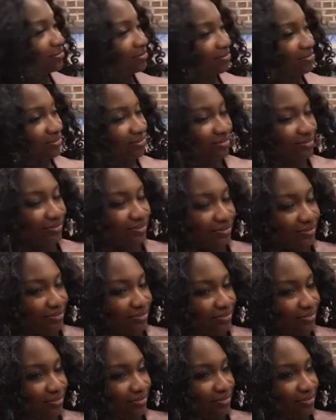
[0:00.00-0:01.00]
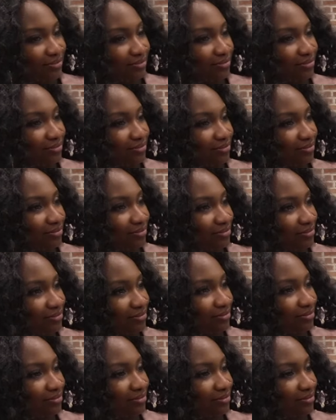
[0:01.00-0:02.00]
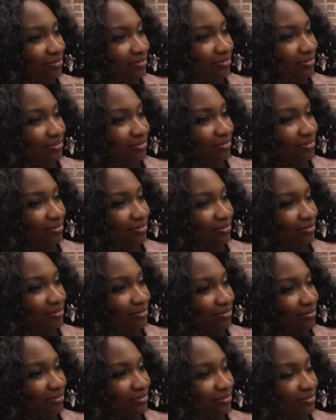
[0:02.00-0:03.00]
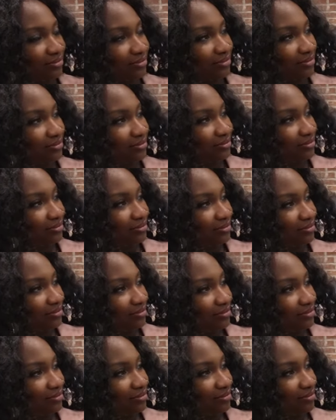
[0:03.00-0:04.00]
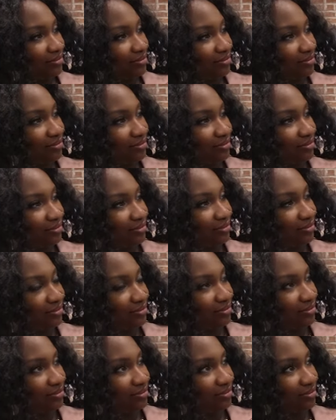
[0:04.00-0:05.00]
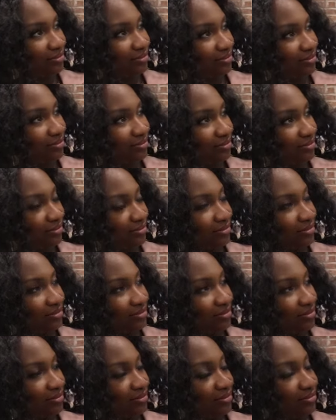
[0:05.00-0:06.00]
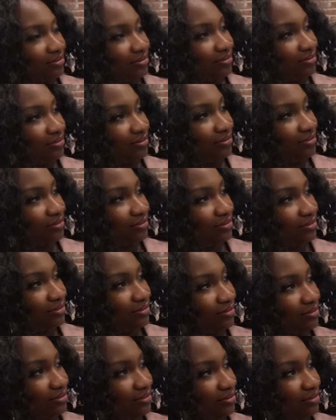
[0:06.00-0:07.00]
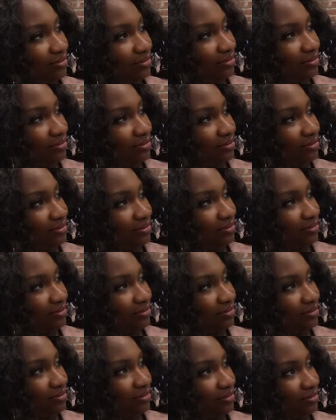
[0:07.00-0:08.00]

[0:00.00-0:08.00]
The person shown says nothing.